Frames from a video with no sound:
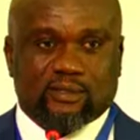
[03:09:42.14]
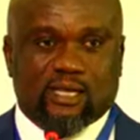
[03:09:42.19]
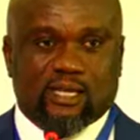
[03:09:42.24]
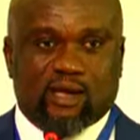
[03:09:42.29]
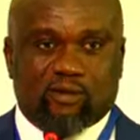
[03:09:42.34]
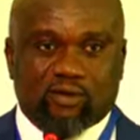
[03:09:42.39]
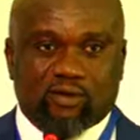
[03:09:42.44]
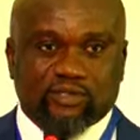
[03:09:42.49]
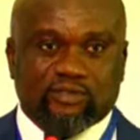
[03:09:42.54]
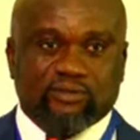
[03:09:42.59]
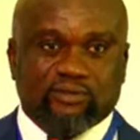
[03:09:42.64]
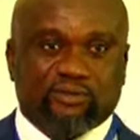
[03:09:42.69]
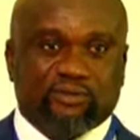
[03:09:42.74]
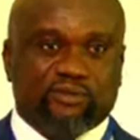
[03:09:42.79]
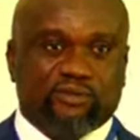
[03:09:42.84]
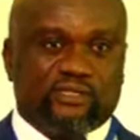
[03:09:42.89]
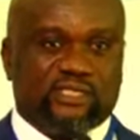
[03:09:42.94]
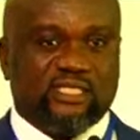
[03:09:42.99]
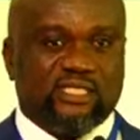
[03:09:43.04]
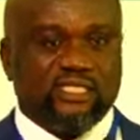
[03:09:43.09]
I want
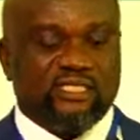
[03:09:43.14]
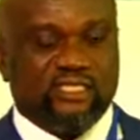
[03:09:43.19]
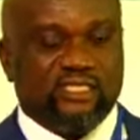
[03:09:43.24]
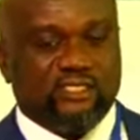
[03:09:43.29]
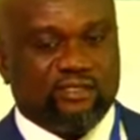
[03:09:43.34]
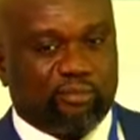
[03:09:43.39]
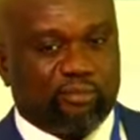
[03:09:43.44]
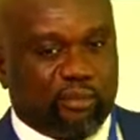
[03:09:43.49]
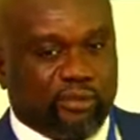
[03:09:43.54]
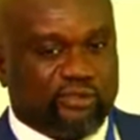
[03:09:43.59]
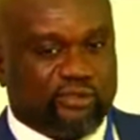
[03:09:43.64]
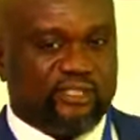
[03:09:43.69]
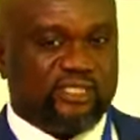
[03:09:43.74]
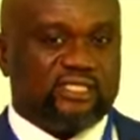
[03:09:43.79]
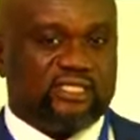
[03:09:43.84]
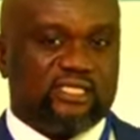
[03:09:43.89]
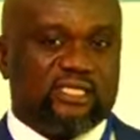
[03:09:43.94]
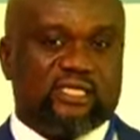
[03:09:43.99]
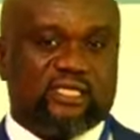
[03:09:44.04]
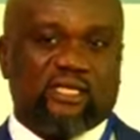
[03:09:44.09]
to seize this
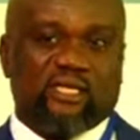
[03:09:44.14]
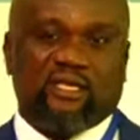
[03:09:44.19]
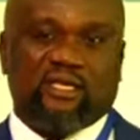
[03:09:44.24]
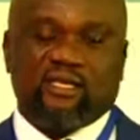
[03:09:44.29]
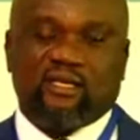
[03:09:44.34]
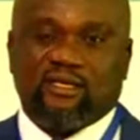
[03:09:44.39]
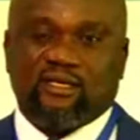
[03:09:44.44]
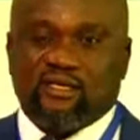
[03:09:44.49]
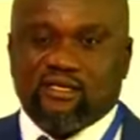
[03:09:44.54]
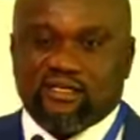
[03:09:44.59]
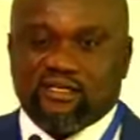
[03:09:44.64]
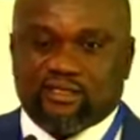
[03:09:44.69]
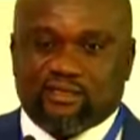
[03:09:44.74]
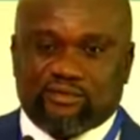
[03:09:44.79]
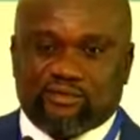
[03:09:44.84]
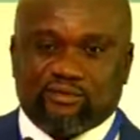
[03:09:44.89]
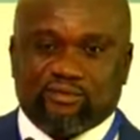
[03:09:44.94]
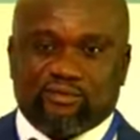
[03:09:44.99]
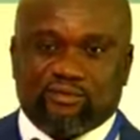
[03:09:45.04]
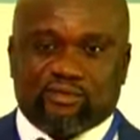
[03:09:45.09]
opportunity
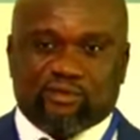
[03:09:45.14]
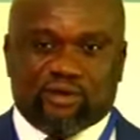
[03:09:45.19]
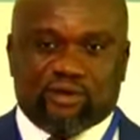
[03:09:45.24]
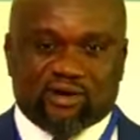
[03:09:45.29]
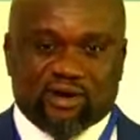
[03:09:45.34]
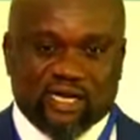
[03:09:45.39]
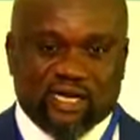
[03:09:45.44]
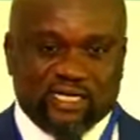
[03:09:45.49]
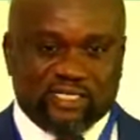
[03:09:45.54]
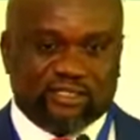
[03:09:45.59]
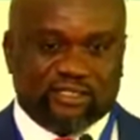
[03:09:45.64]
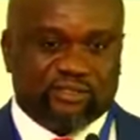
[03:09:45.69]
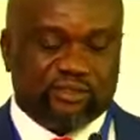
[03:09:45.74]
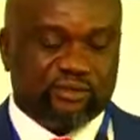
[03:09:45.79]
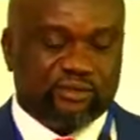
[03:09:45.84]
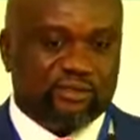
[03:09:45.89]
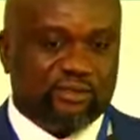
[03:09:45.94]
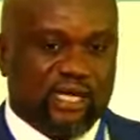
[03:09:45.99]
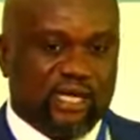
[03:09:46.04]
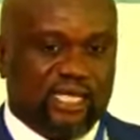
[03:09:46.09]
to congratulate
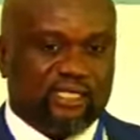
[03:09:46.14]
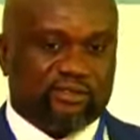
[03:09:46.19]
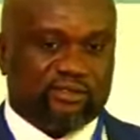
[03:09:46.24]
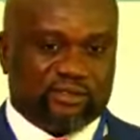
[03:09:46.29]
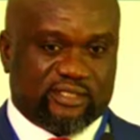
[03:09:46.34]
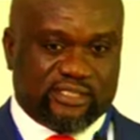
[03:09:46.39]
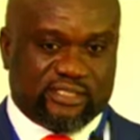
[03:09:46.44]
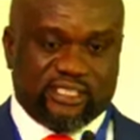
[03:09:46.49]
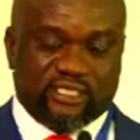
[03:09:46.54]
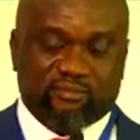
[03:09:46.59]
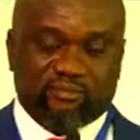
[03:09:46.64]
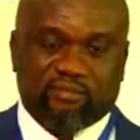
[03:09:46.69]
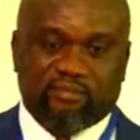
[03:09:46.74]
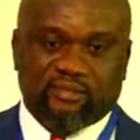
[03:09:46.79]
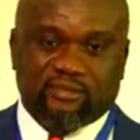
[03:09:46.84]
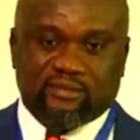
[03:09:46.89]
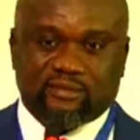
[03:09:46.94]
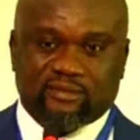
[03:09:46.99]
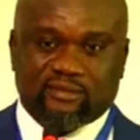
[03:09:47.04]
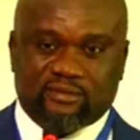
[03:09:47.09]
you and your team
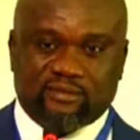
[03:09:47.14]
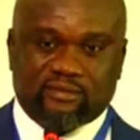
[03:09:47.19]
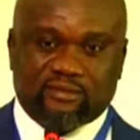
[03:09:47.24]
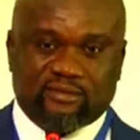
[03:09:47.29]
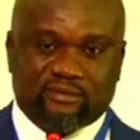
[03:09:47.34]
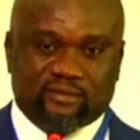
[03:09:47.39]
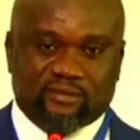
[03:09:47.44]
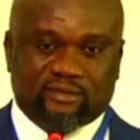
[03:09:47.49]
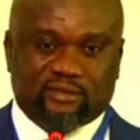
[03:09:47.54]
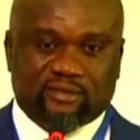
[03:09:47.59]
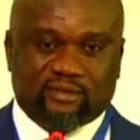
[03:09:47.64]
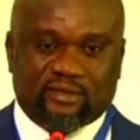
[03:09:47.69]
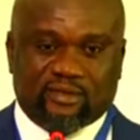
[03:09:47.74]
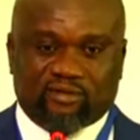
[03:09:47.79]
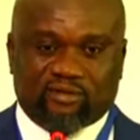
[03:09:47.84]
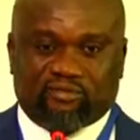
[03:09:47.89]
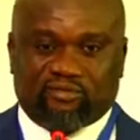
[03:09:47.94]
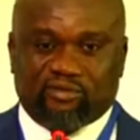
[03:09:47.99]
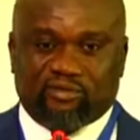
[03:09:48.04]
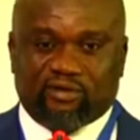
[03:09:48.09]

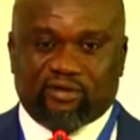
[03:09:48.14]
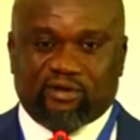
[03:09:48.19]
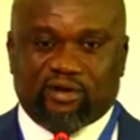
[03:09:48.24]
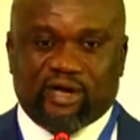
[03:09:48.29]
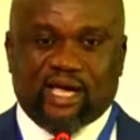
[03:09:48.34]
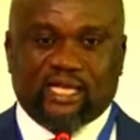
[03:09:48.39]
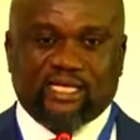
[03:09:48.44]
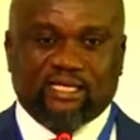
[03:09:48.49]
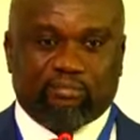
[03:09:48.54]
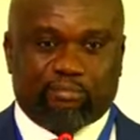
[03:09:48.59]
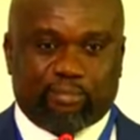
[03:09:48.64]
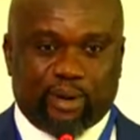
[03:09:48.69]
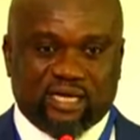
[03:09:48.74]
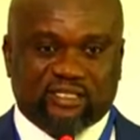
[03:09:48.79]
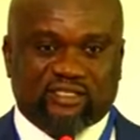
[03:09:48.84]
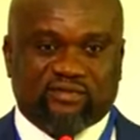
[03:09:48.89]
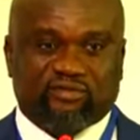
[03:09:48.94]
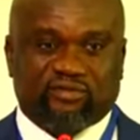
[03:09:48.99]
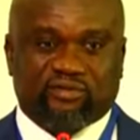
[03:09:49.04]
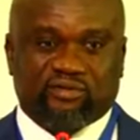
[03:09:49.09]
for an
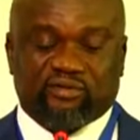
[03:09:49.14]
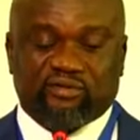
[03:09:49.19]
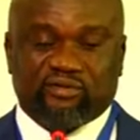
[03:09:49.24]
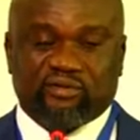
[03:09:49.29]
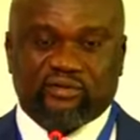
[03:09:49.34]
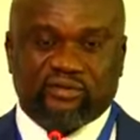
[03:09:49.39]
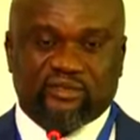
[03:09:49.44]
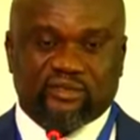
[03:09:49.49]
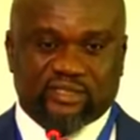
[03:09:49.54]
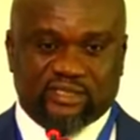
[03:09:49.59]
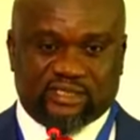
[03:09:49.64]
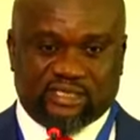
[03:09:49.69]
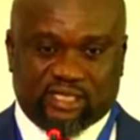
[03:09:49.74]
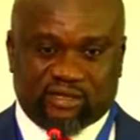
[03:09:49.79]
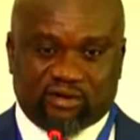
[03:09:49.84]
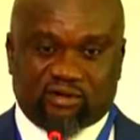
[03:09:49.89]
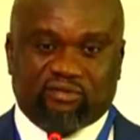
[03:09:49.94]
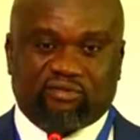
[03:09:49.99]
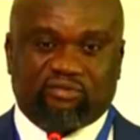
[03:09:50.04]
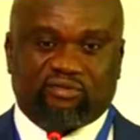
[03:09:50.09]
impactful
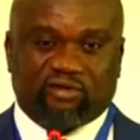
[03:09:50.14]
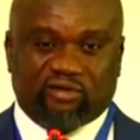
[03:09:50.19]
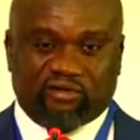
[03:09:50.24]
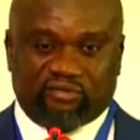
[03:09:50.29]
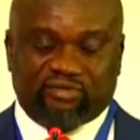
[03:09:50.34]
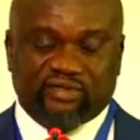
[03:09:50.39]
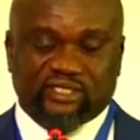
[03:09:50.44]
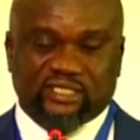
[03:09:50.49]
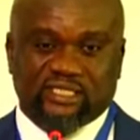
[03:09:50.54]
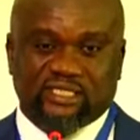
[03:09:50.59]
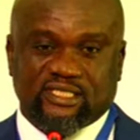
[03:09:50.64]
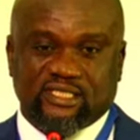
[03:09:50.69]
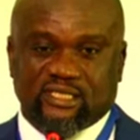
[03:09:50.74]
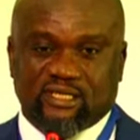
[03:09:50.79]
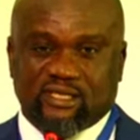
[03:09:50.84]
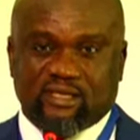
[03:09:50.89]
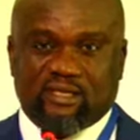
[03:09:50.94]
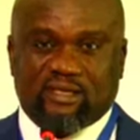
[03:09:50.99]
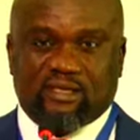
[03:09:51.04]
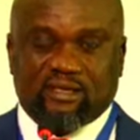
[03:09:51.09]
tenor of office
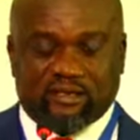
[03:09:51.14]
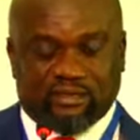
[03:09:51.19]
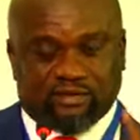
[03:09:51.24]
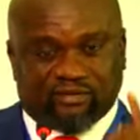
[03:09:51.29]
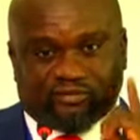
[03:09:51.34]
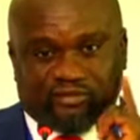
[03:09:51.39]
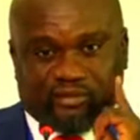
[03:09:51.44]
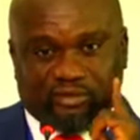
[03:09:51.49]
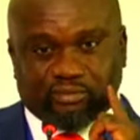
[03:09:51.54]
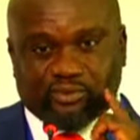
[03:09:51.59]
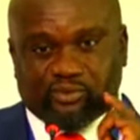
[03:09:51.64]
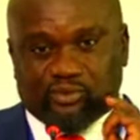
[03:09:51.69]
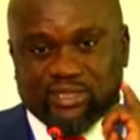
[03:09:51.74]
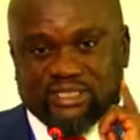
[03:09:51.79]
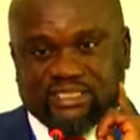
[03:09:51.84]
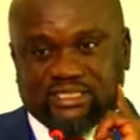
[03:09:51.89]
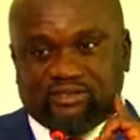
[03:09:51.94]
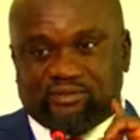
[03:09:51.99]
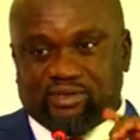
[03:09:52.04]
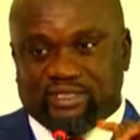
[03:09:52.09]
from
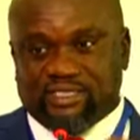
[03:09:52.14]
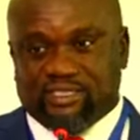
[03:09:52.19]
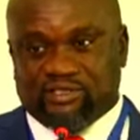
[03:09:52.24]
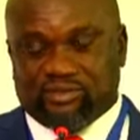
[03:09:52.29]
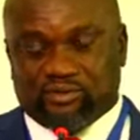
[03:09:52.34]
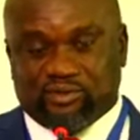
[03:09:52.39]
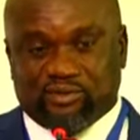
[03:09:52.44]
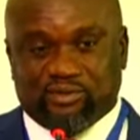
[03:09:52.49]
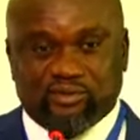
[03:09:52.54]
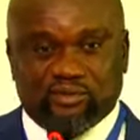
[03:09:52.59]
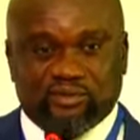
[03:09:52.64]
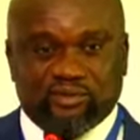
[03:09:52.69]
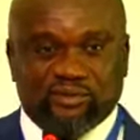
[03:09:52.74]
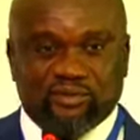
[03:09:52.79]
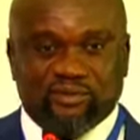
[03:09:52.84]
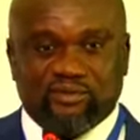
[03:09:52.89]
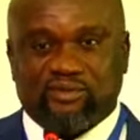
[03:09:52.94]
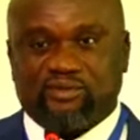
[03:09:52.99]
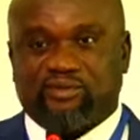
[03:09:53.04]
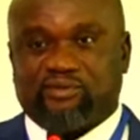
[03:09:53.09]
2022 to
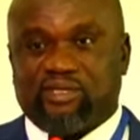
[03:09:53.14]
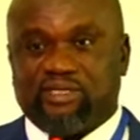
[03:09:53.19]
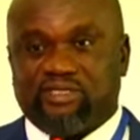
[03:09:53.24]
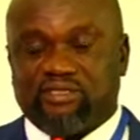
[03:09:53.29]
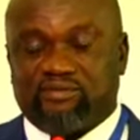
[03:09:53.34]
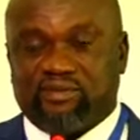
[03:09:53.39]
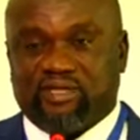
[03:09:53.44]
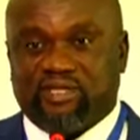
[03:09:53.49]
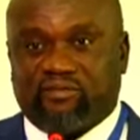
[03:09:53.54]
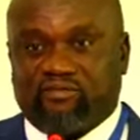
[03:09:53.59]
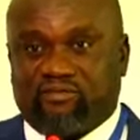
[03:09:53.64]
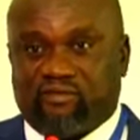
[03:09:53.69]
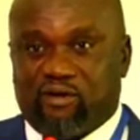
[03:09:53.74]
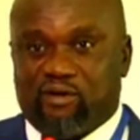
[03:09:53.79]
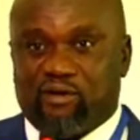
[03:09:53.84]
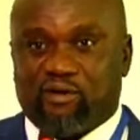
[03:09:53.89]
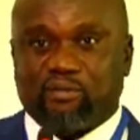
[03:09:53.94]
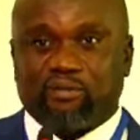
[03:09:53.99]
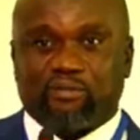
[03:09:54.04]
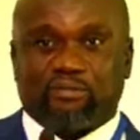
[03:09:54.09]
2024.